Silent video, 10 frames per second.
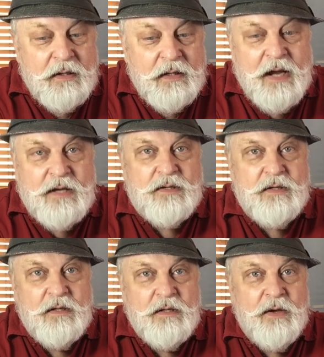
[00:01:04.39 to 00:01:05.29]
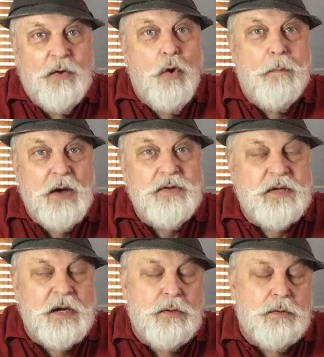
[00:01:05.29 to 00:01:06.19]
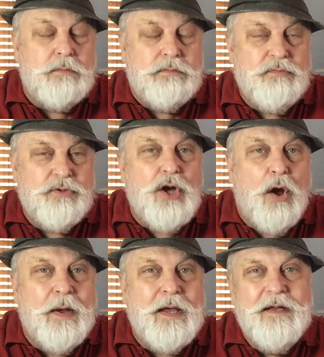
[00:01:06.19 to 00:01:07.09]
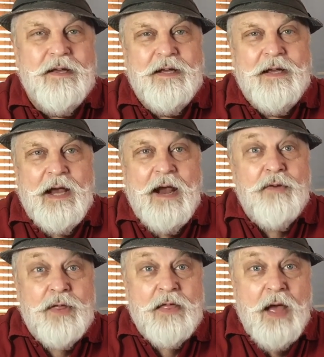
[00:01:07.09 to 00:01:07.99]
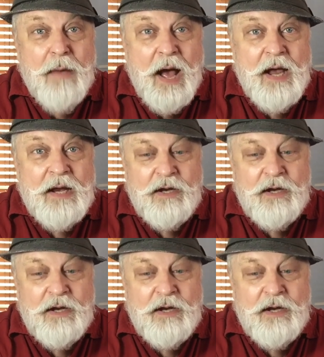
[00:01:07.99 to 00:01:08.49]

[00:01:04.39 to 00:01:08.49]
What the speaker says: Yes, they're all boasting or showing everything they made.